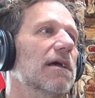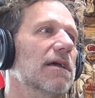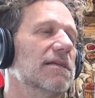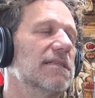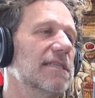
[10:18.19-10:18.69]

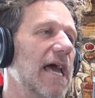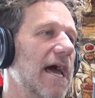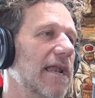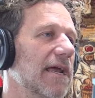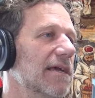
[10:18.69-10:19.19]

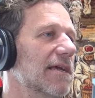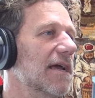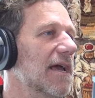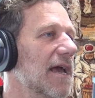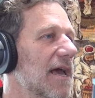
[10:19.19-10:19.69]

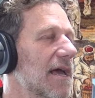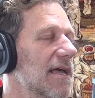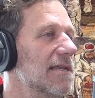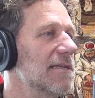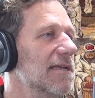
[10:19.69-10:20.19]
ecstatic.
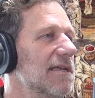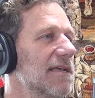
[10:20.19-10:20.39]
And